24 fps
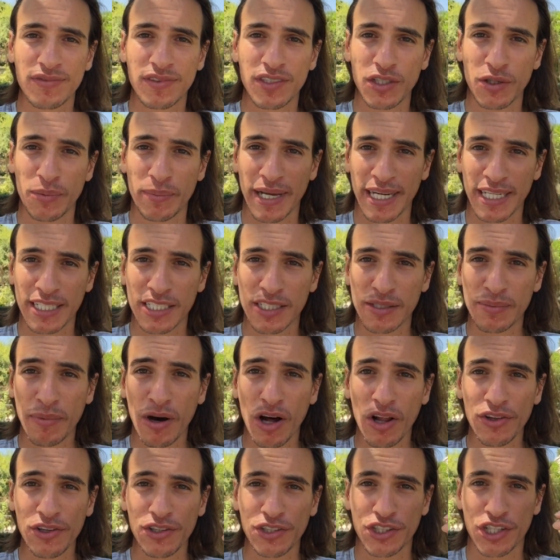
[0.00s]
you'll make
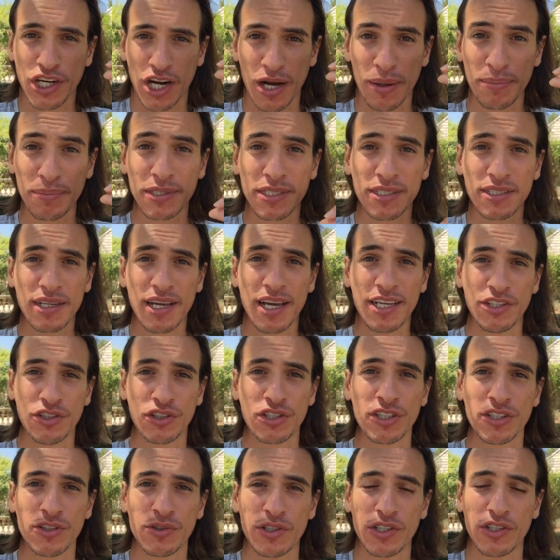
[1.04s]
smaller jumps and you
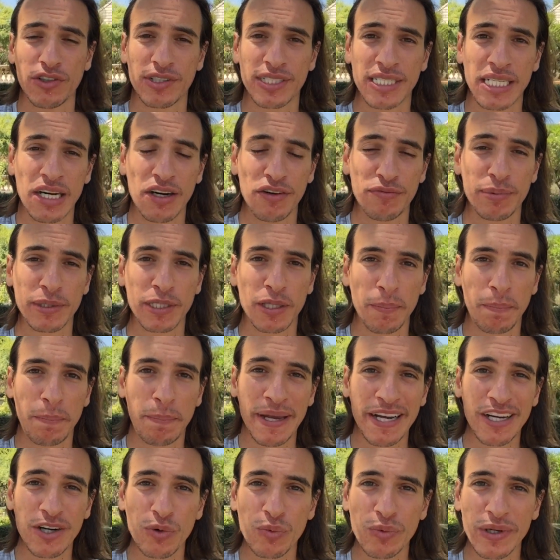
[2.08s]
can do it yourself. But the
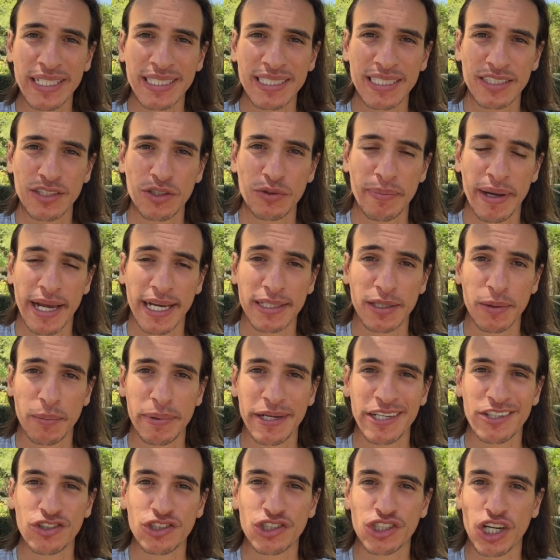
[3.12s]
bigger risks you make, the
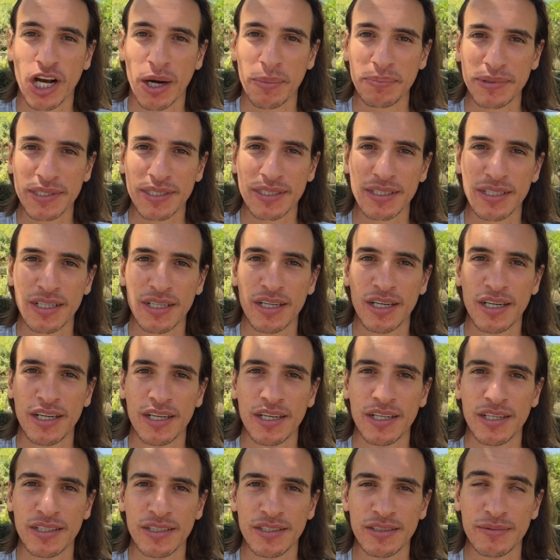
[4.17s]
bigger
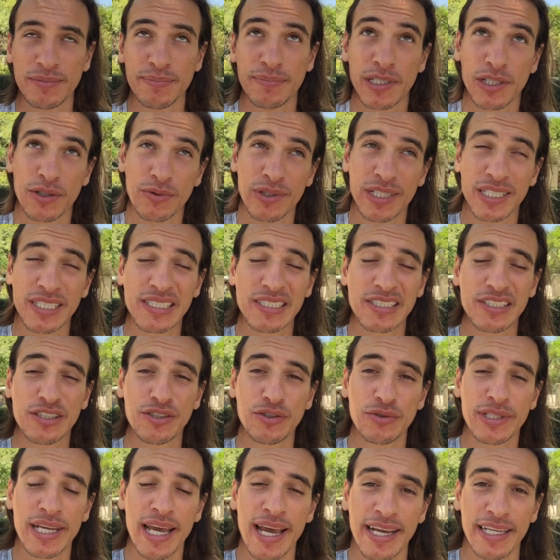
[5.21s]
risks
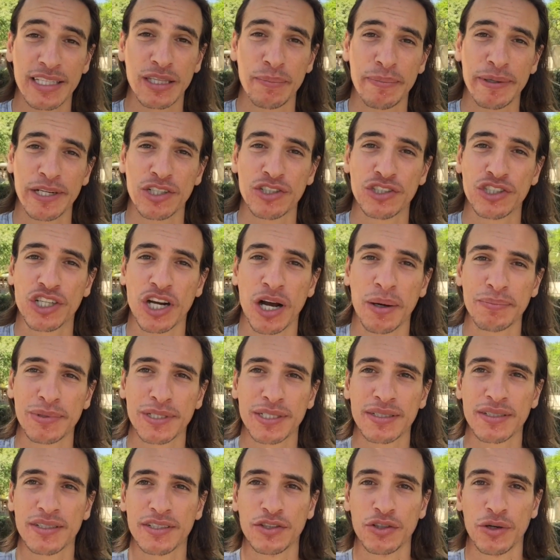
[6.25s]
you take, the bigger
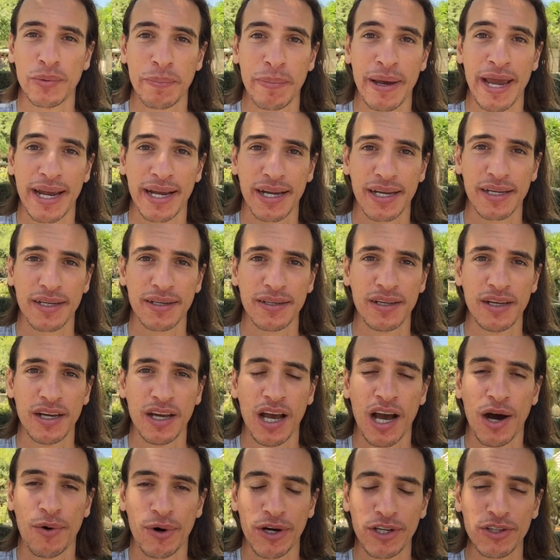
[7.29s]
jumps you'll make.
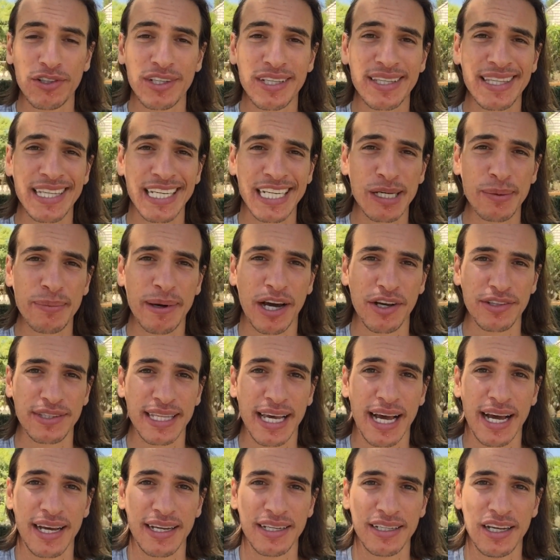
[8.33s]
I want you to think about
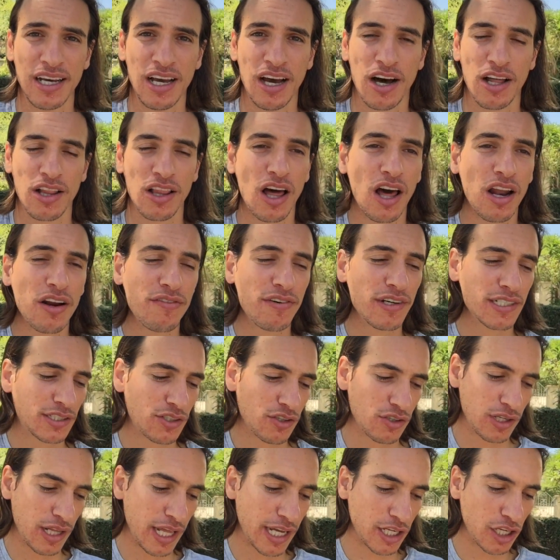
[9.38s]
that. A lot of us
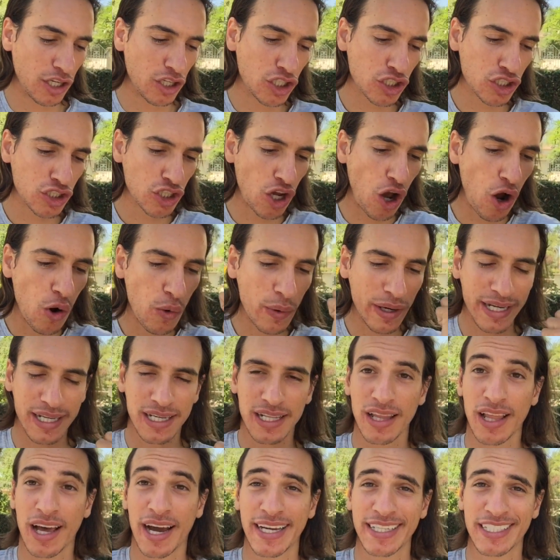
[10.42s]
are so
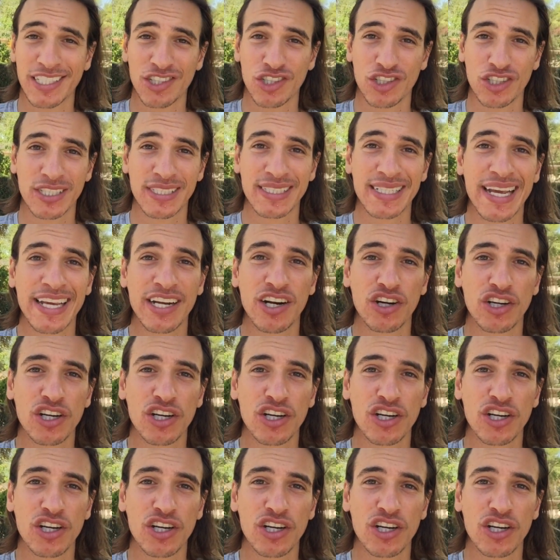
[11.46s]
inclined to just stay in